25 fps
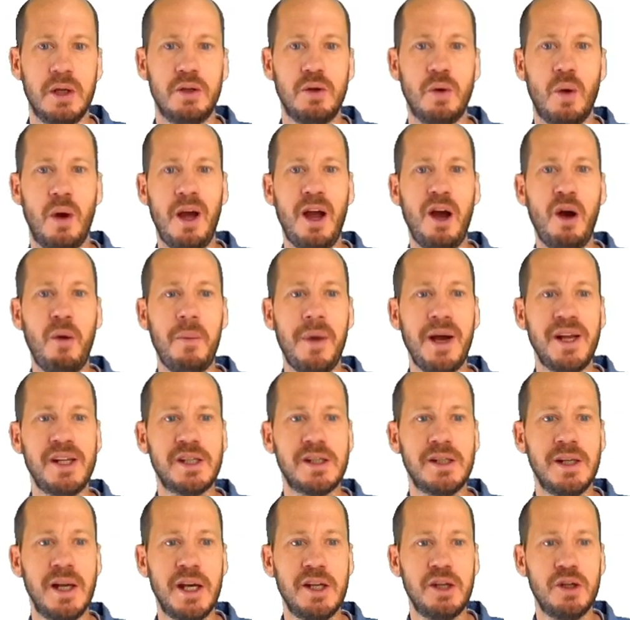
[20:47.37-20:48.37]
So how
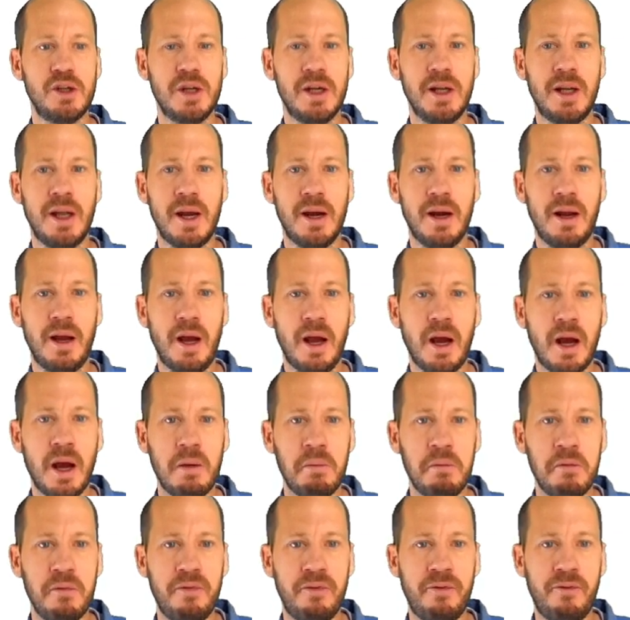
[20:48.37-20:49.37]
much nitrogen can
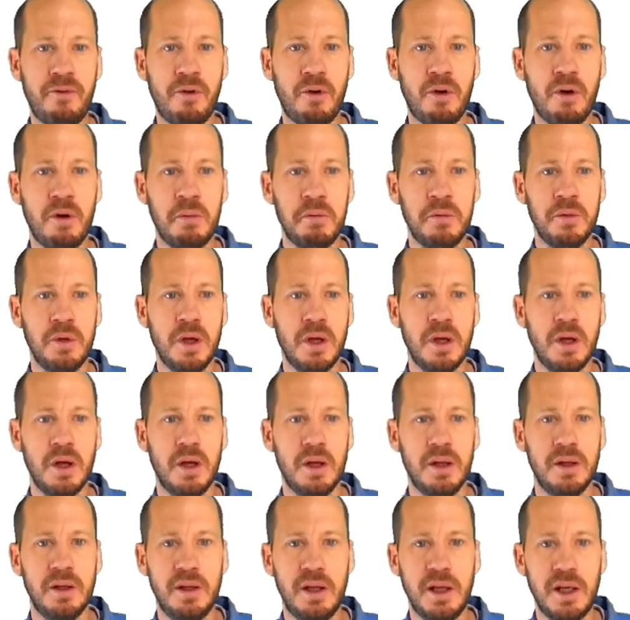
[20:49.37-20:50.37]
come from
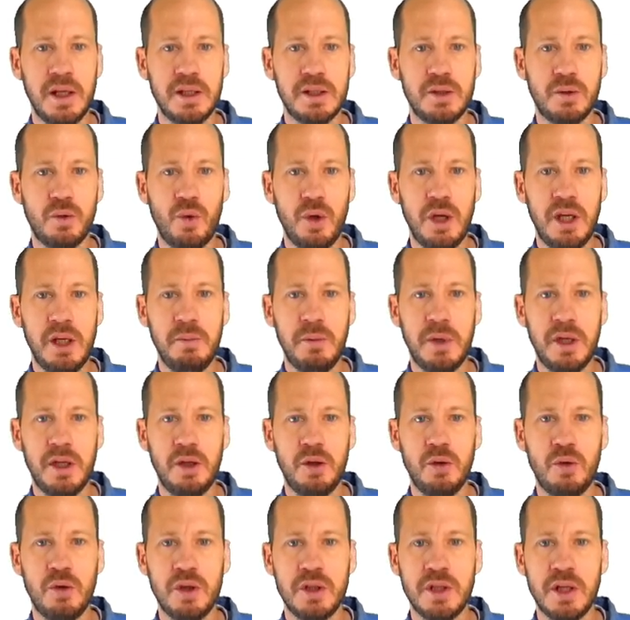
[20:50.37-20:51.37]
these green
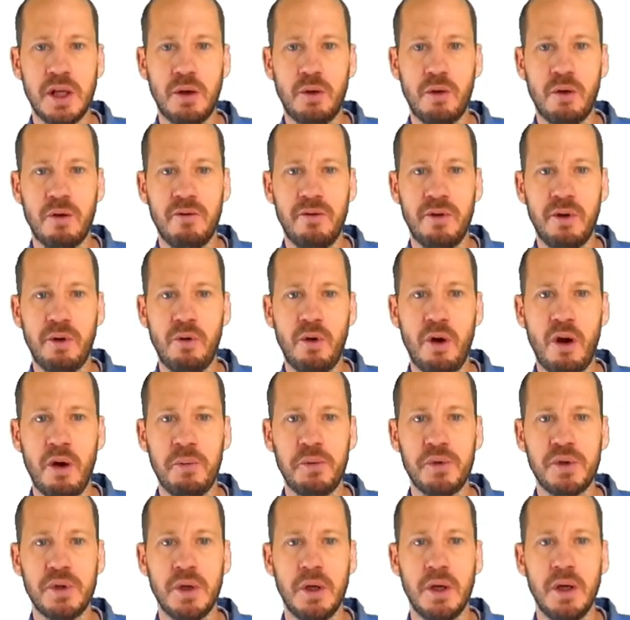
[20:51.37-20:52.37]
manures and cover
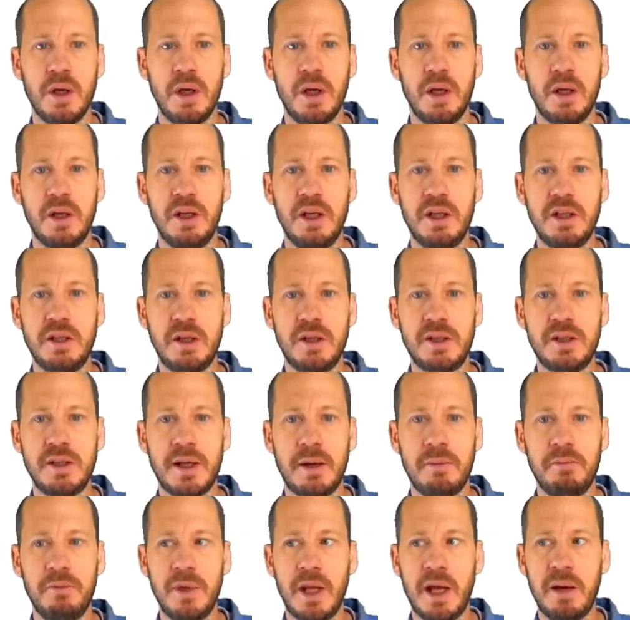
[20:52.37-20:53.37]
crops? These are
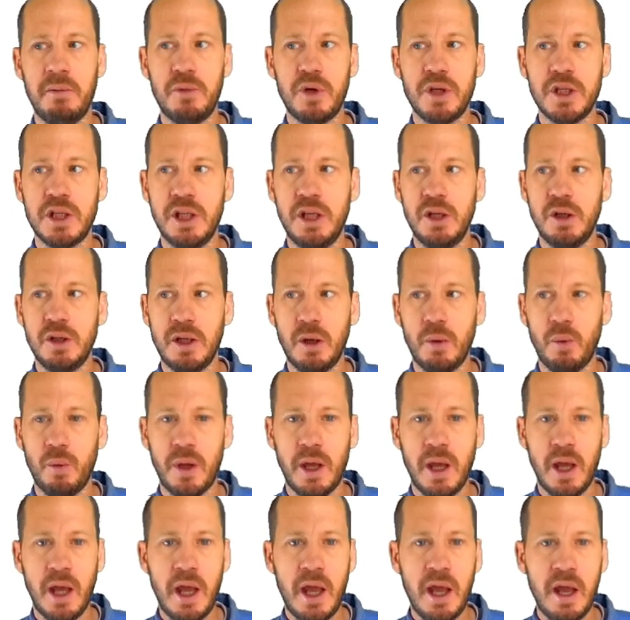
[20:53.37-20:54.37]
some numbers here that
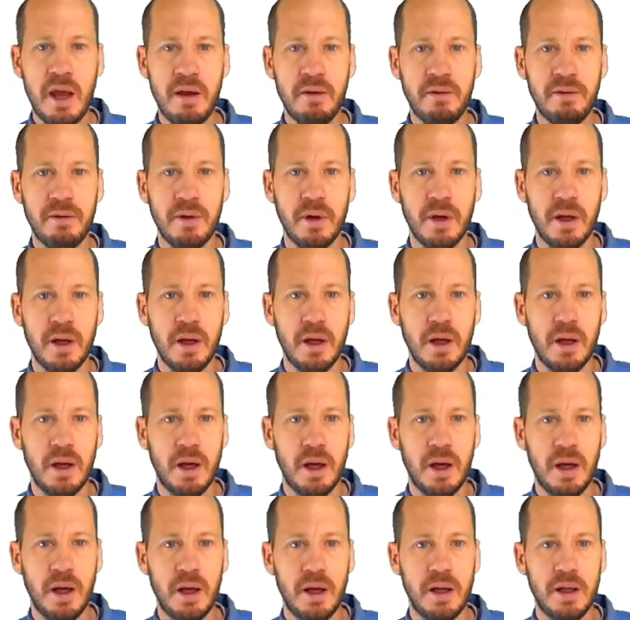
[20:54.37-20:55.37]
we have.
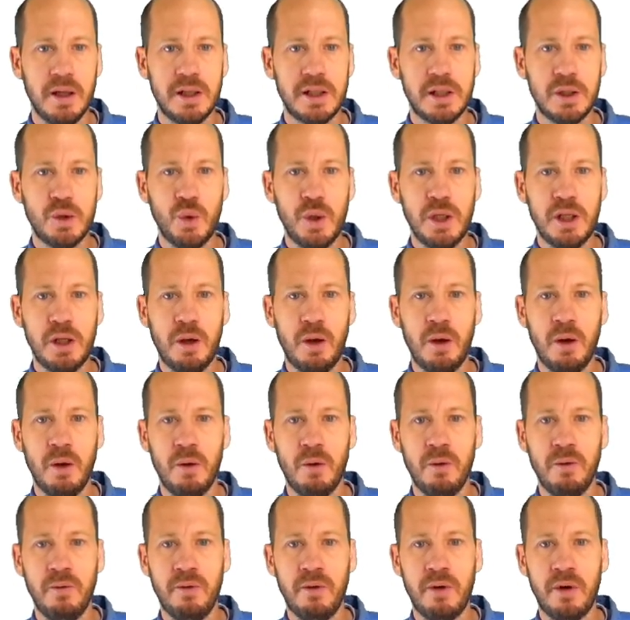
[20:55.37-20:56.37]
Uh, sweet
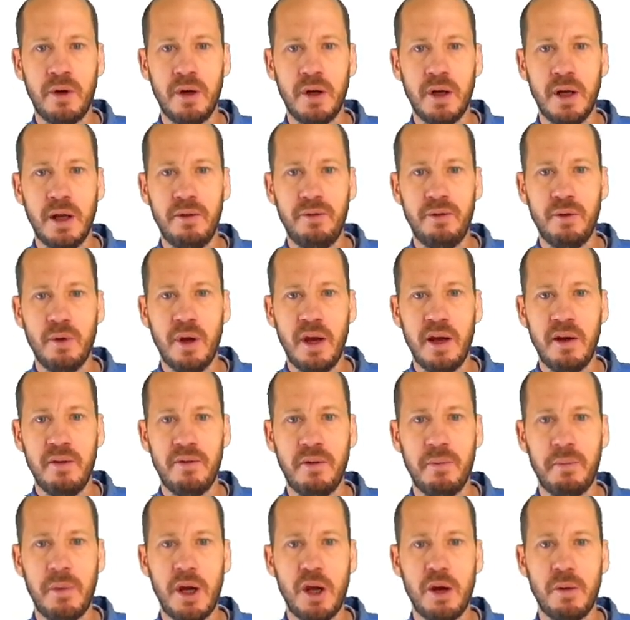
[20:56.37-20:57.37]
clover, if you
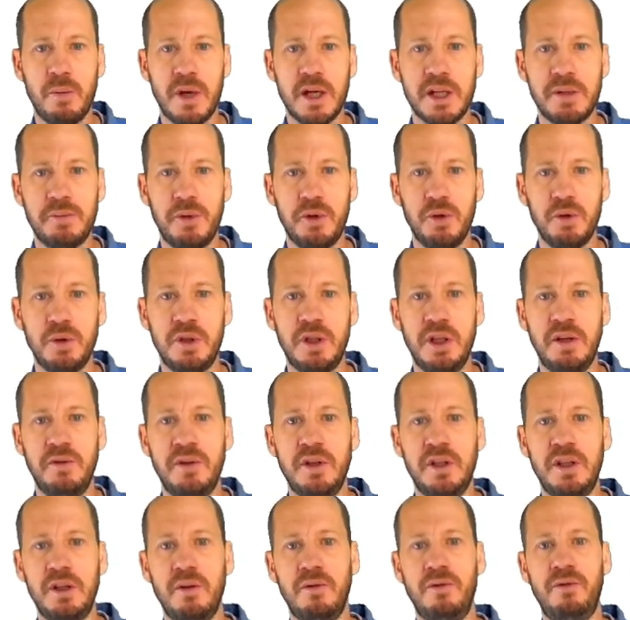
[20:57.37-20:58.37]
have a biomass
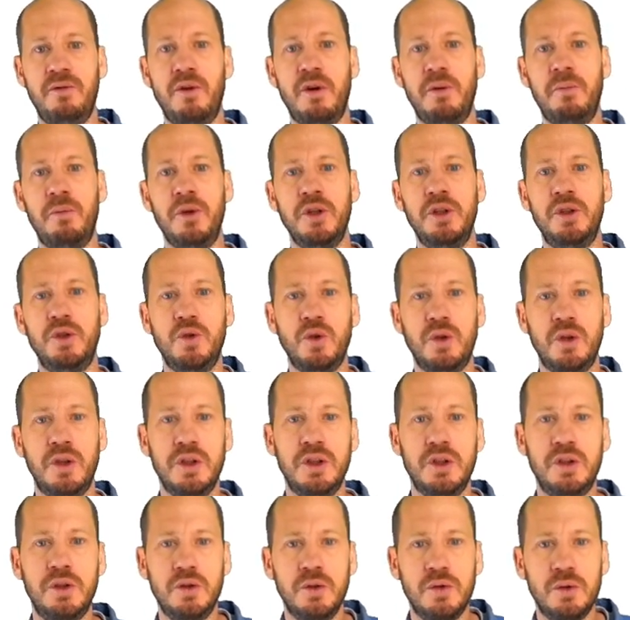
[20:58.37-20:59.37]
productivity of
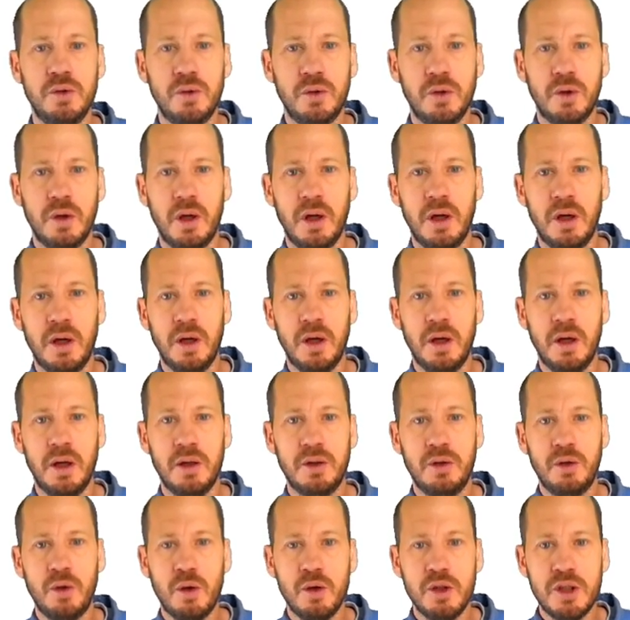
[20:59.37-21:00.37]
4.32
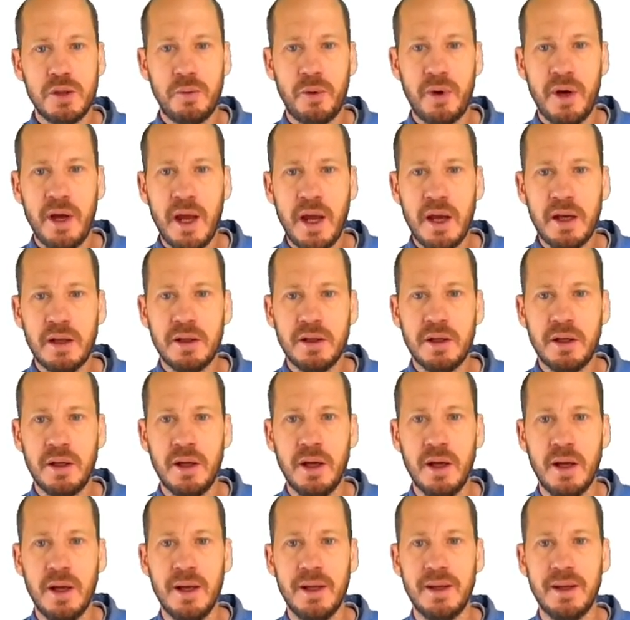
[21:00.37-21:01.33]
uh, tons per hectare,